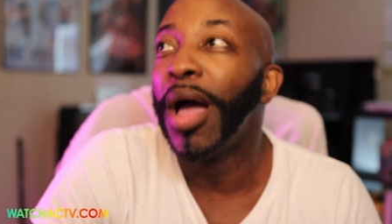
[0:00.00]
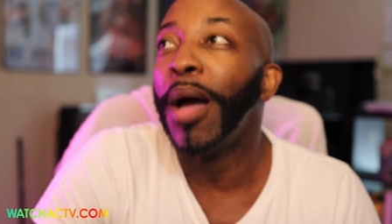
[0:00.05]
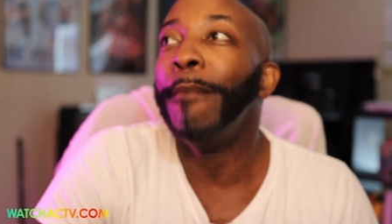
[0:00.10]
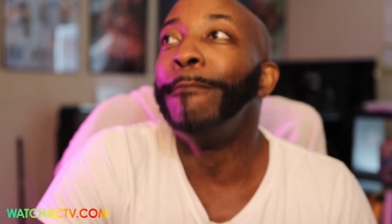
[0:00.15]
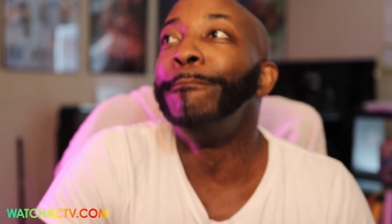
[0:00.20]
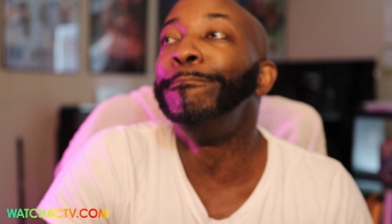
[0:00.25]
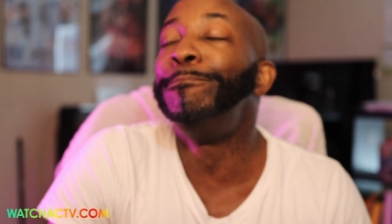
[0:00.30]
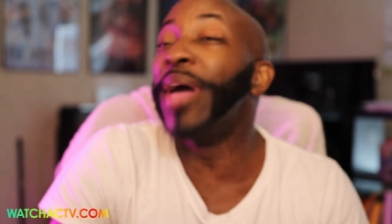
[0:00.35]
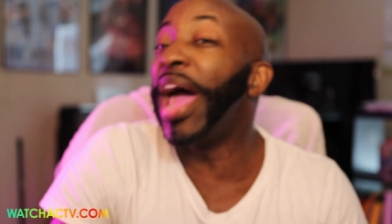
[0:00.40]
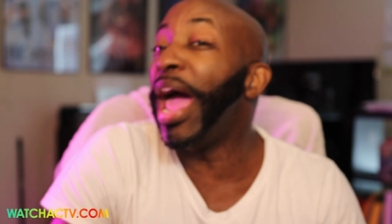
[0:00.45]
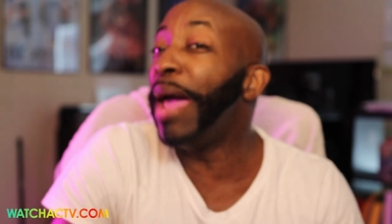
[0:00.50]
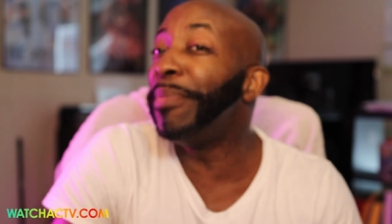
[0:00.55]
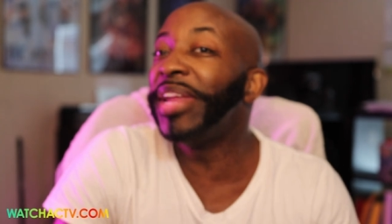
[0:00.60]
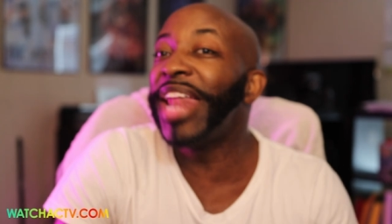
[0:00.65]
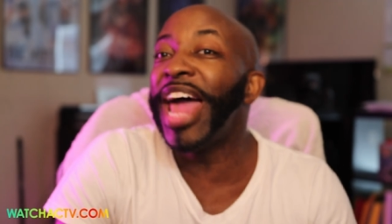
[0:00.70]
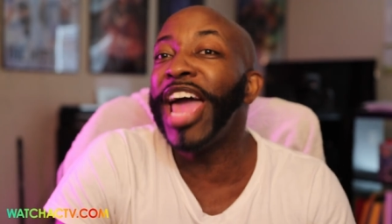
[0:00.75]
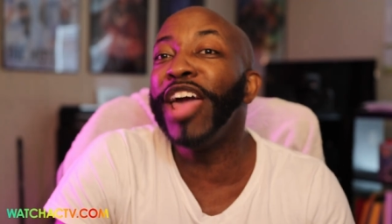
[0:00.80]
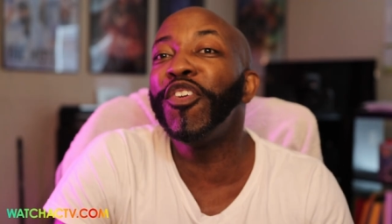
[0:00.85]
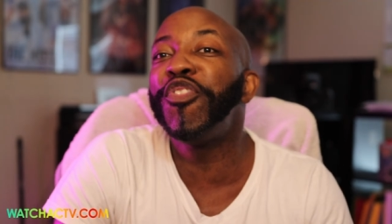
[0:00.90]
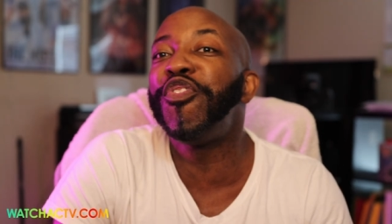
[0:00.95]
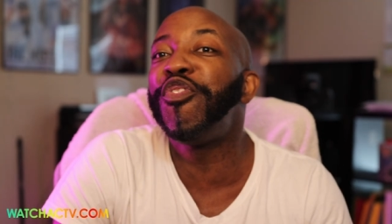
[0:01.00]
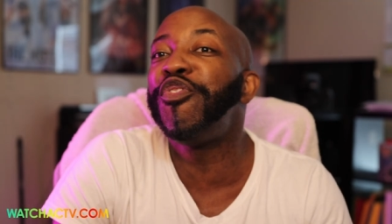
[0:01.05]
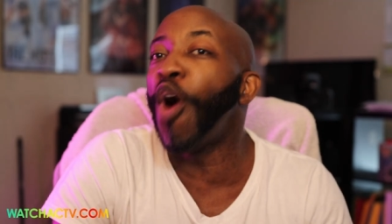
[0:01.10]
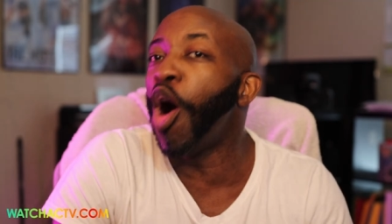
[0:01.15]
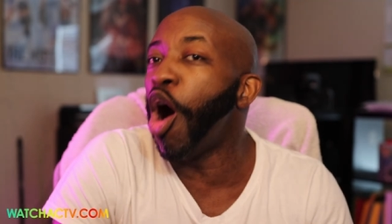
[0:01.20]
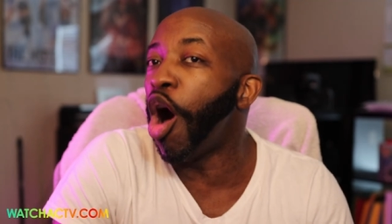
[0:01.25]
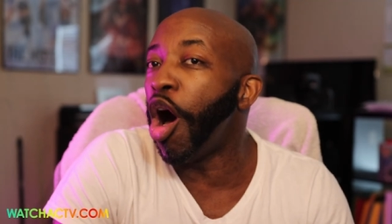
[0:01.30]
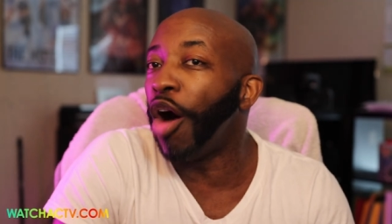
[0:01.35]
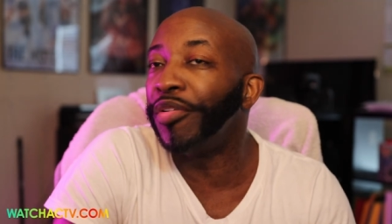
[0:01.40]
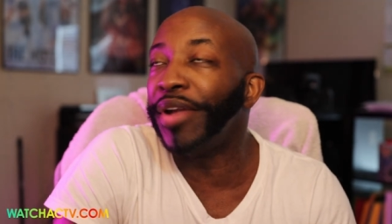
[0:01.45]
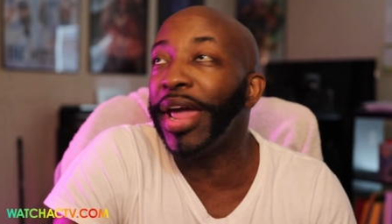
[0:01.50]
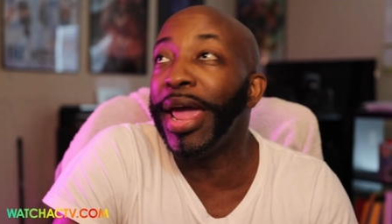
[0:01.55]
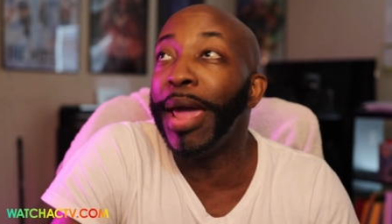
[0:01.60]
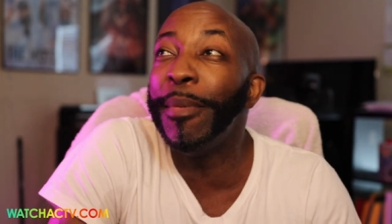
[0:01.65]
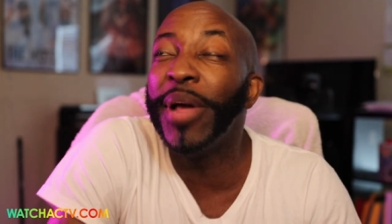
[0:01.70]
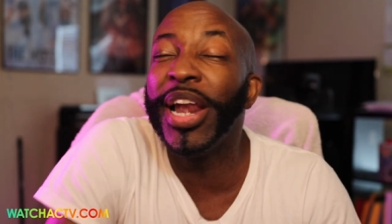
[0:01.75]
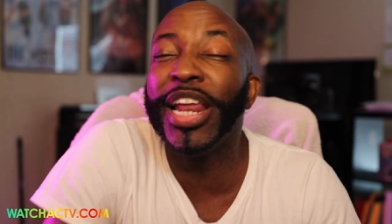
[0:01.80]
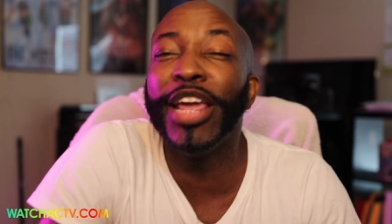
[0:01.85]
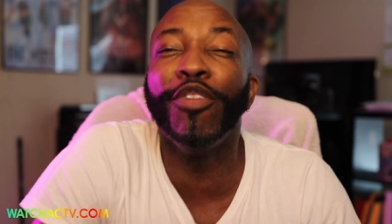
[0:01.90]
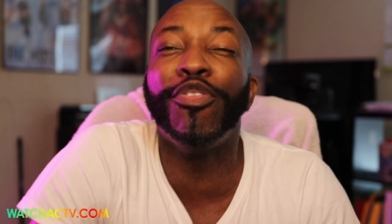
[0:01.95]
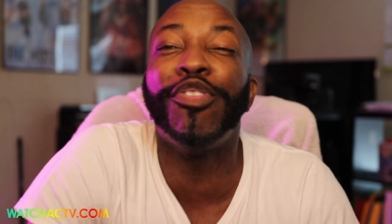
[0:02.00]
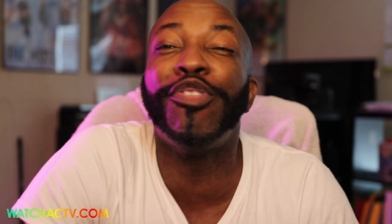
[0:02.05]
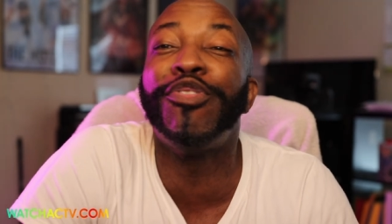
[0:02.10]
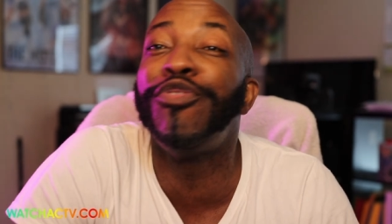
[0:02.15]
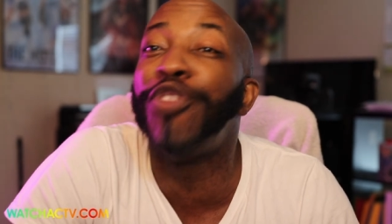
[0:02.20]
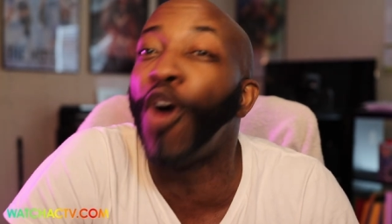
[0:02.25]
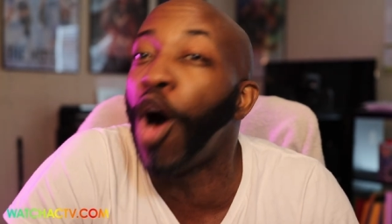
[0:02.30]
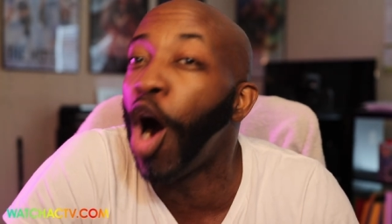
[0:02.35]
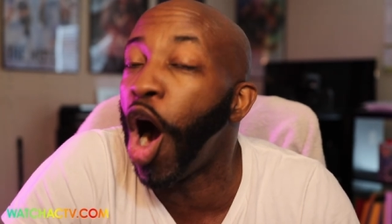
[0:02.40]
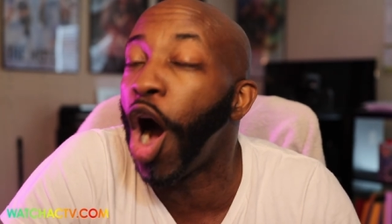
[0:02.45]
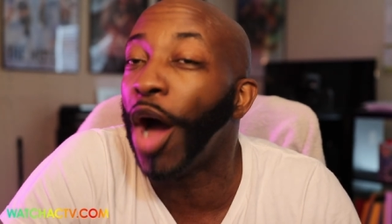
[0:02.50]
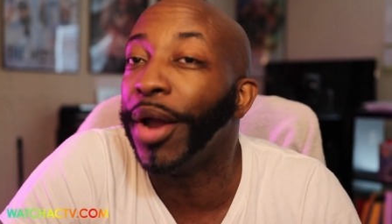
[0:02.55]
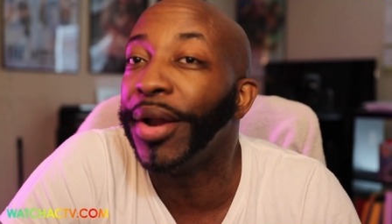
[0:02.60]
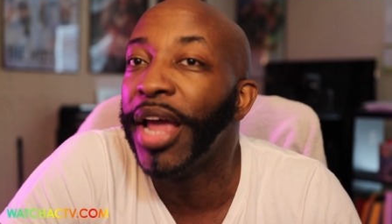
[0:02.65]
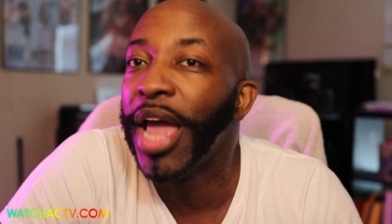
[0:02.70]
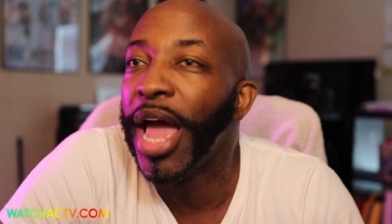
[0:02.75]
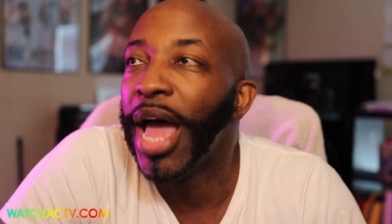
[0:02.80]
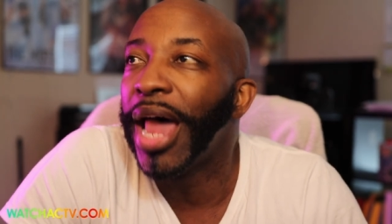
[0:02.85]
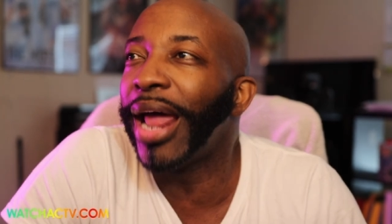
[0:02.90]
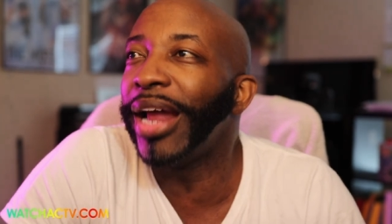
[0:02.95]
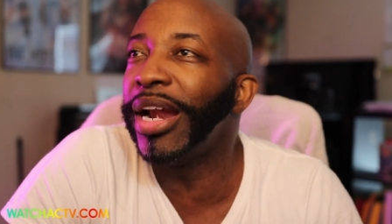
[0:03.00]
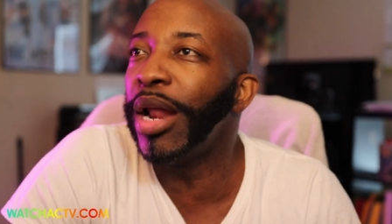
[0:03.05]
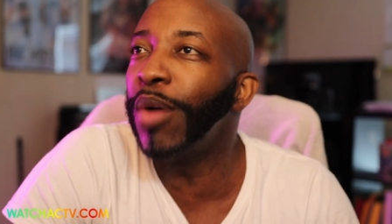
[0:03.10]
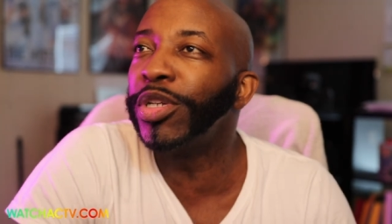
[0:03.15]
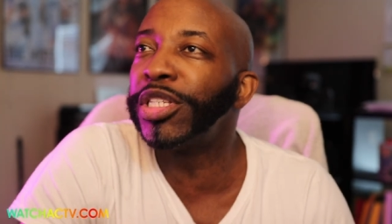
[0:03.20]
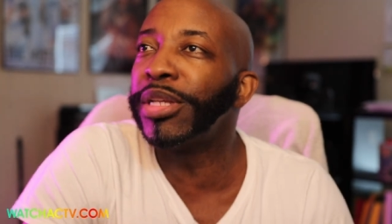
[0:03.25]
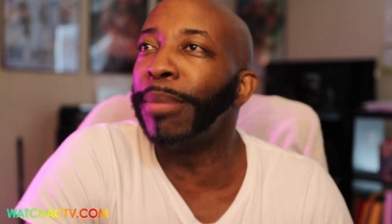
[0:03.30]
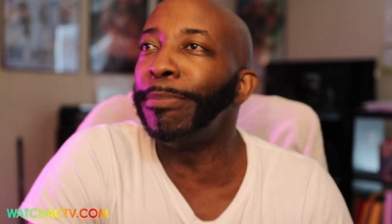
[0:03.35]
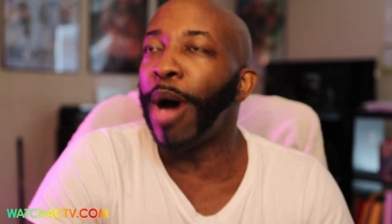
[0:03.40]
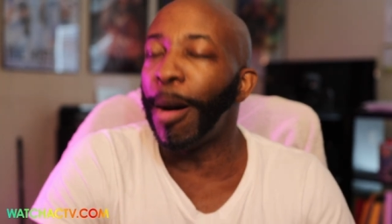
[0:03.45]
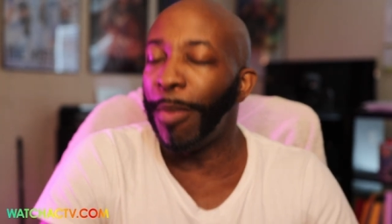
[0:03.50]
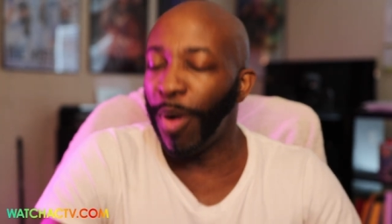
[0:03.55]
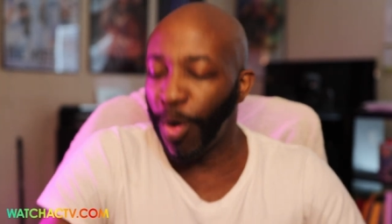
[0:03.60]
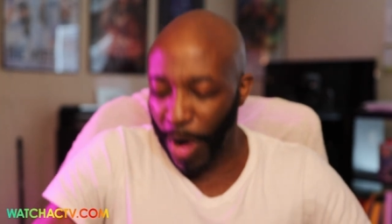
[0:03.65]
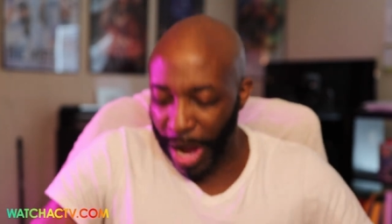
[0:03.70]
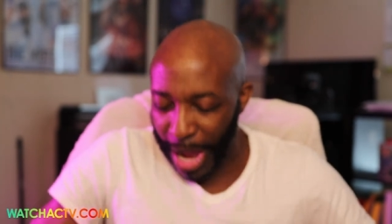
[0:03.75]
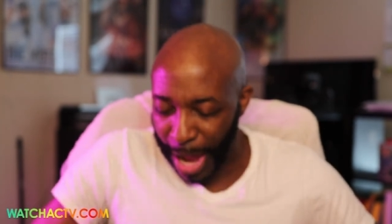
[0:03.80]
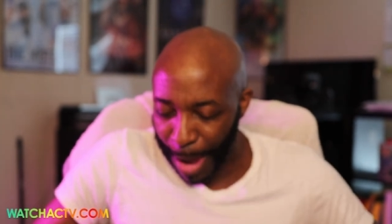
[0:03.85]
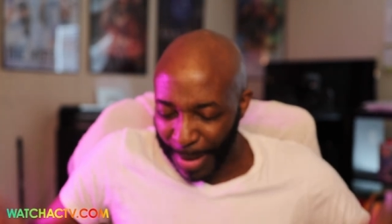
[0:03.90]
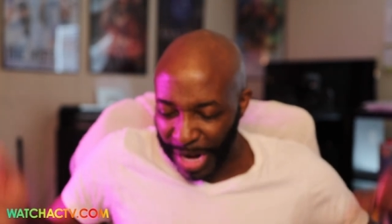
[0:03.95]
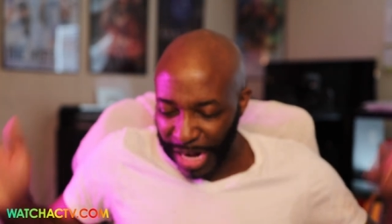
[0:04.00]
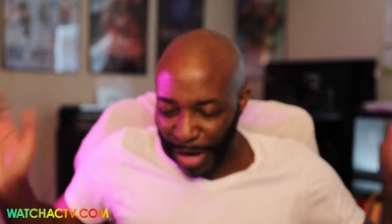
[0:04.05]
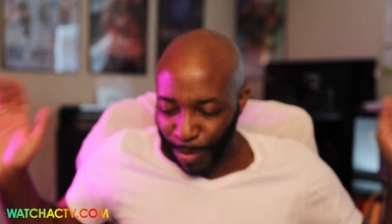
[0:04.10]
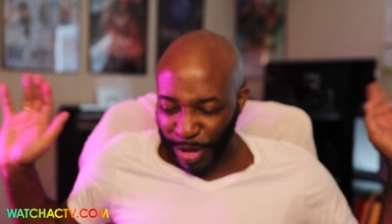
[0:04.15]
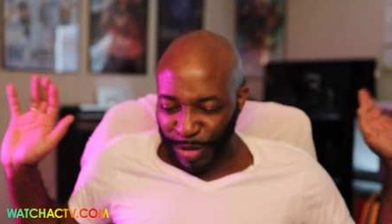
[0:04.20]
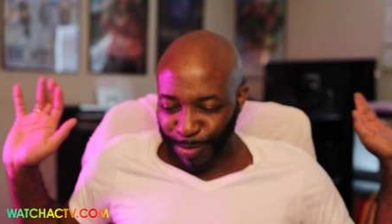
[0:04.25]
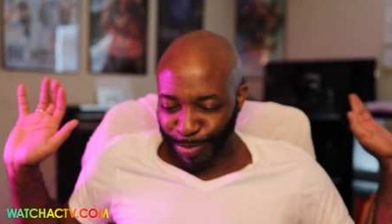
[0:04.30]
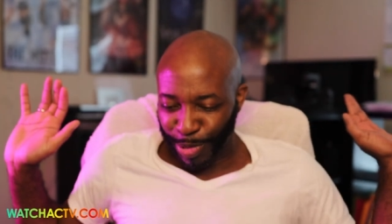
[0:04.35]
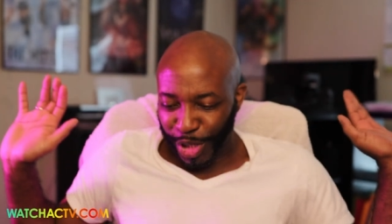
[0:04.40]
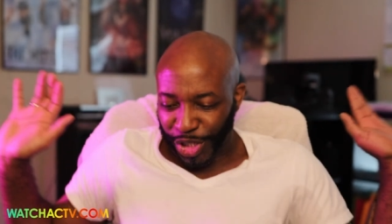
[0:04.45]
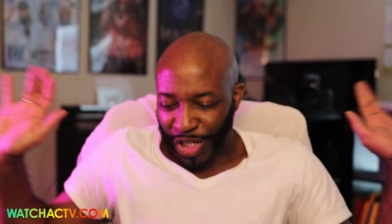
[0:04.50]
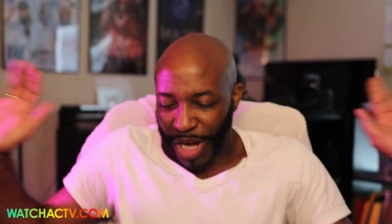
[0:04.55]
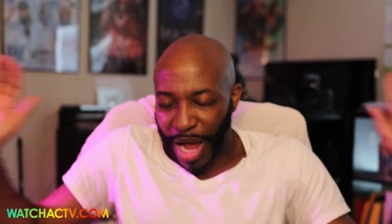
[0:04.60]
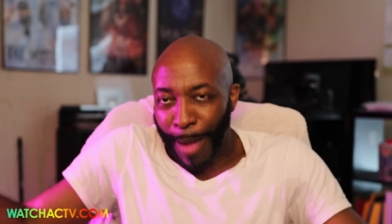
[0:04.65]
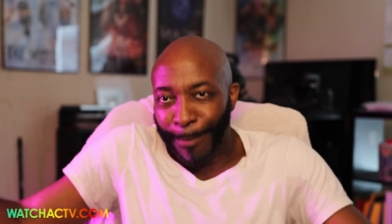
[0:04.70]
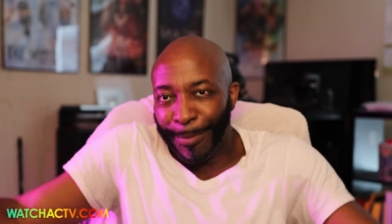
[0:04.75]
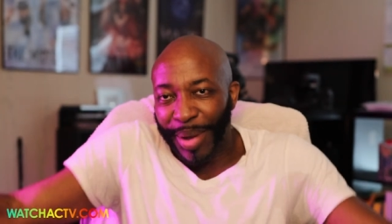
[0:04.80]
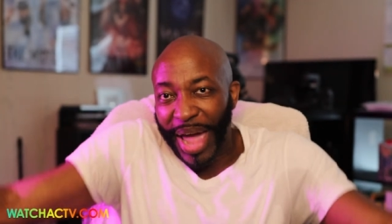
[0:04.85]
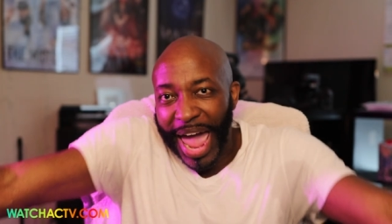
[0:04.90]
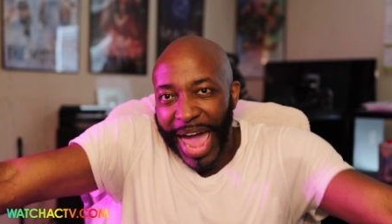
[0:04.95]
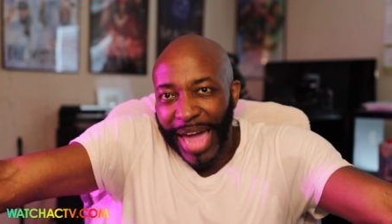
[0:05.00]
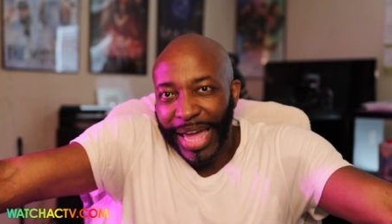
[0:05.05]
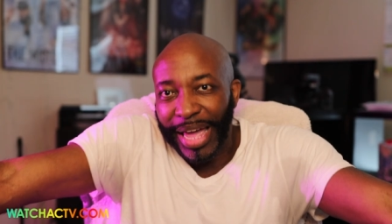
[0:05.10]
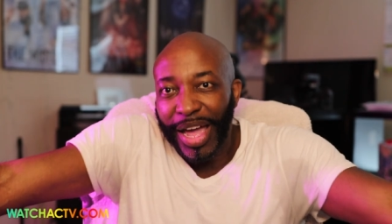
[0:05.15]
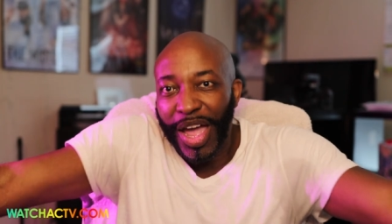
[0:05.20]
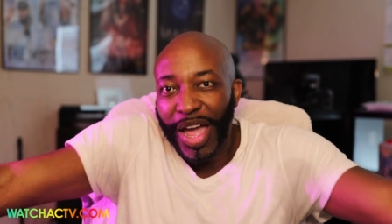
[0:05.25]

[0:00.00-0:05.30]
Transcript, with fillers: baby, they fought. Emily fought. Like there was a moment where Emily was pushing her back,